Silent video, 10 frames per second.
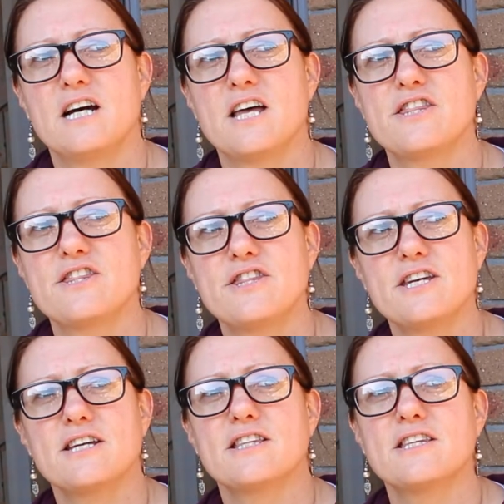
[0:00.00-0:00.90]
I
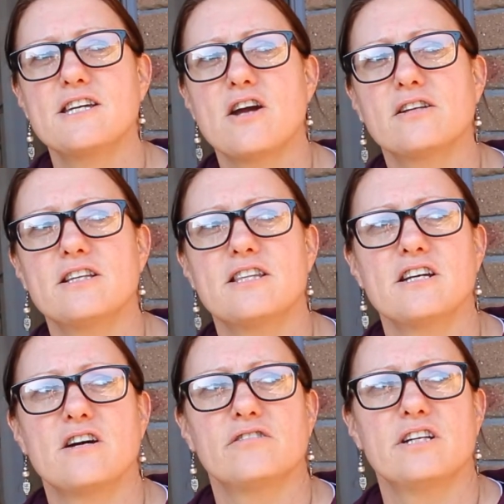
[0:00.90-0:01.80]
think the only
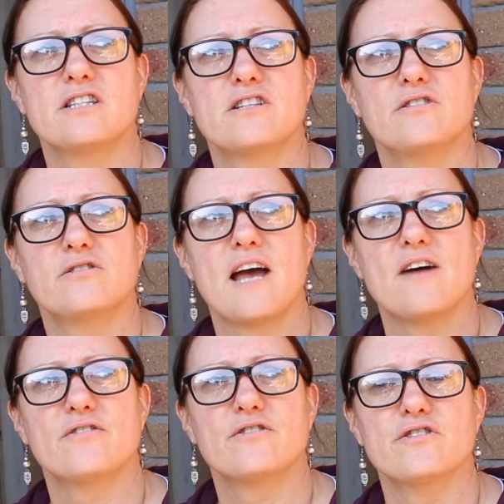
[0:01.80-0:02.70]
thing I'll need to look
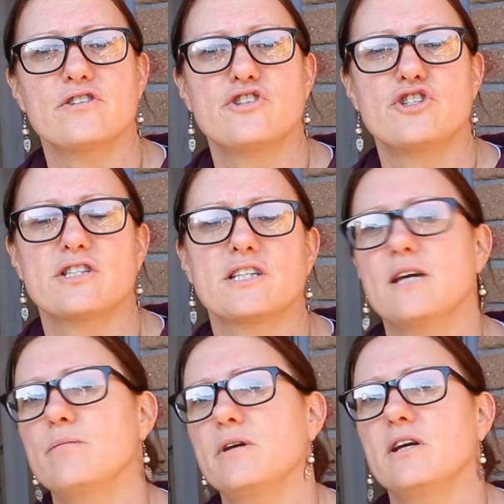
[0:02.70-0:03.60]
out for is just
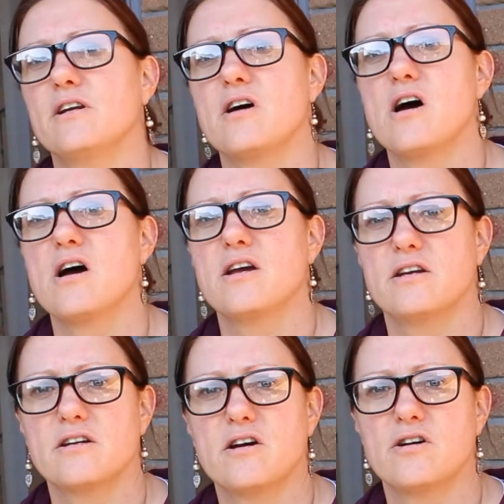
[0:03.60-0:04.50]
keeping an
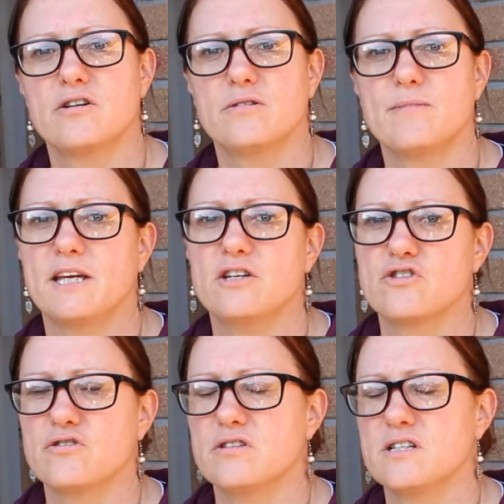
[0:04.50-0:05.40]
eye on making
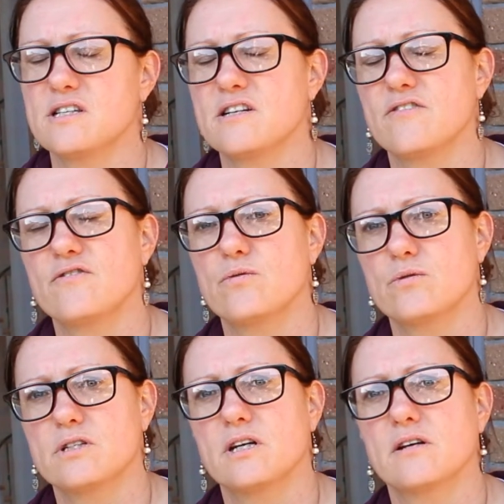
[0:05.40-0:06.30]
sure there's enough
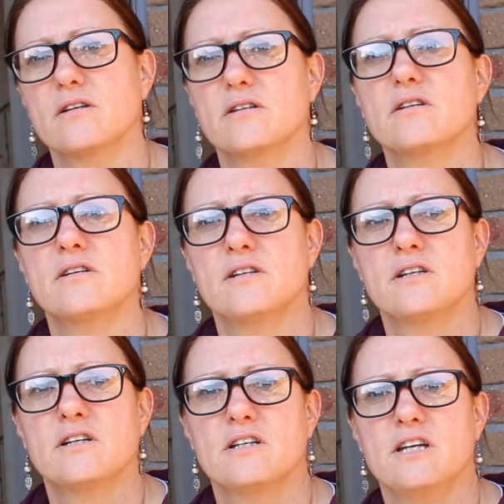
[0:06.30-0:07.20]
water.
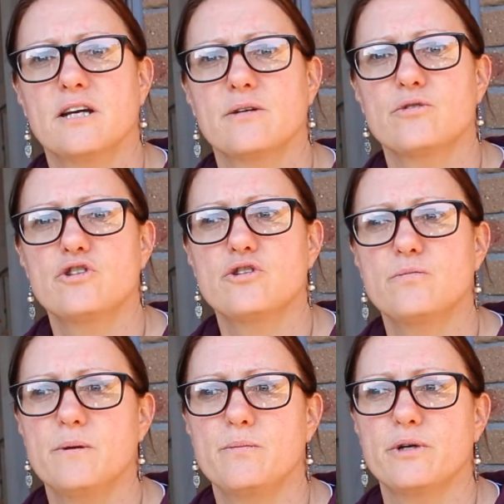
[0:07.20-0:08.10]
Yeah, which
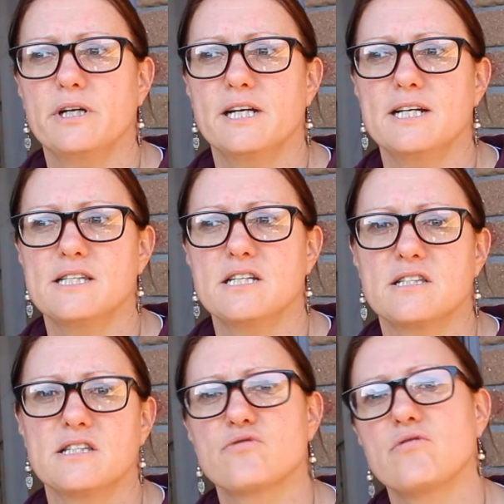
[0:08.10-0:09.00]
should be pretty easy
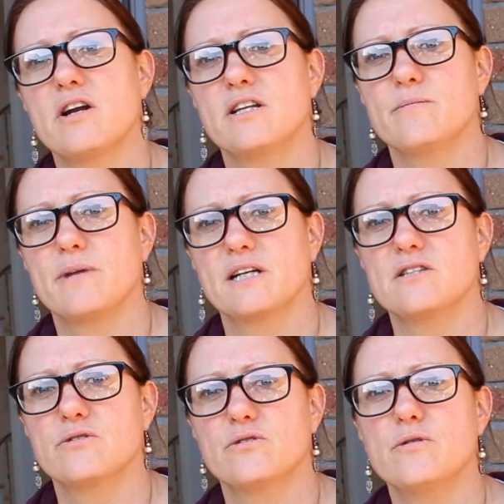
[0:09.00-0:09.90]
because it's right at the
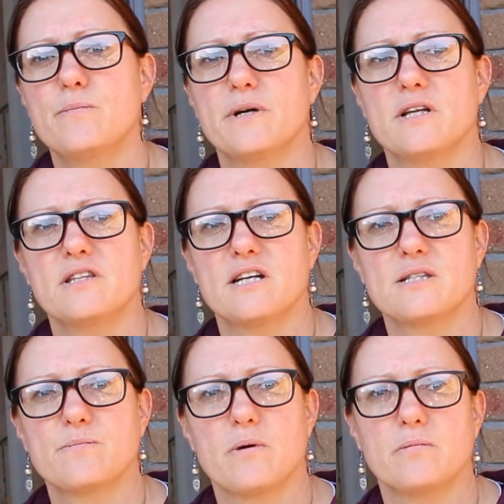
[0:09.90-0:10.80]
back door, but
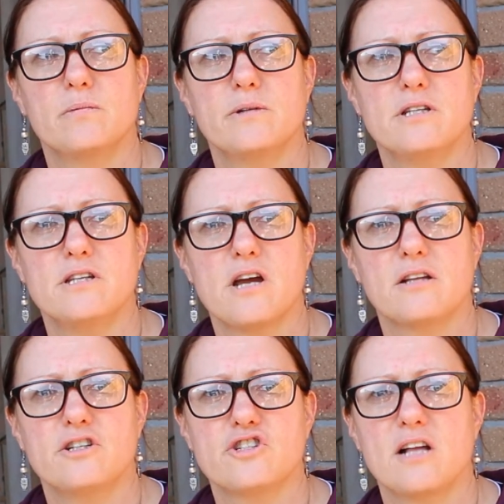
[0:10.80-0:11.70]
that's probably the
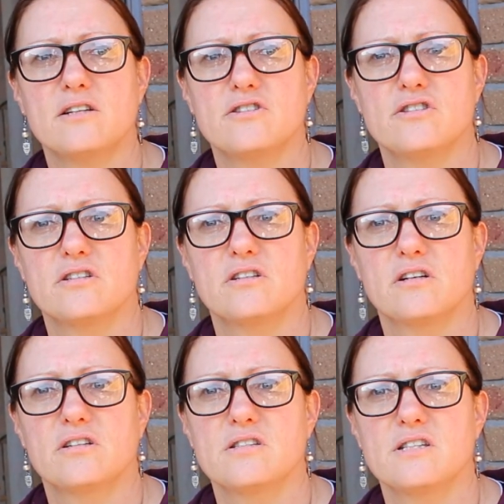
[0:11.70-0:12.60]
only challenge that
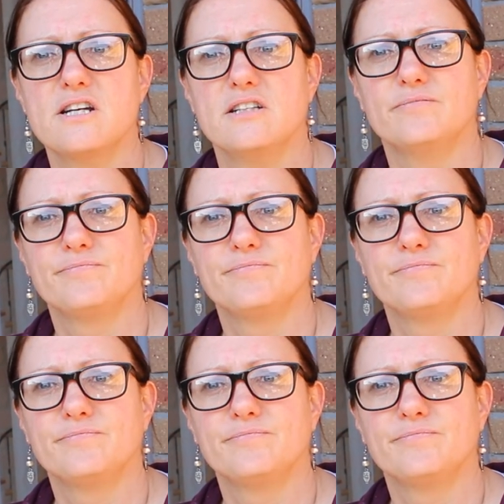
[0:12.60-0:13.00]
I could see.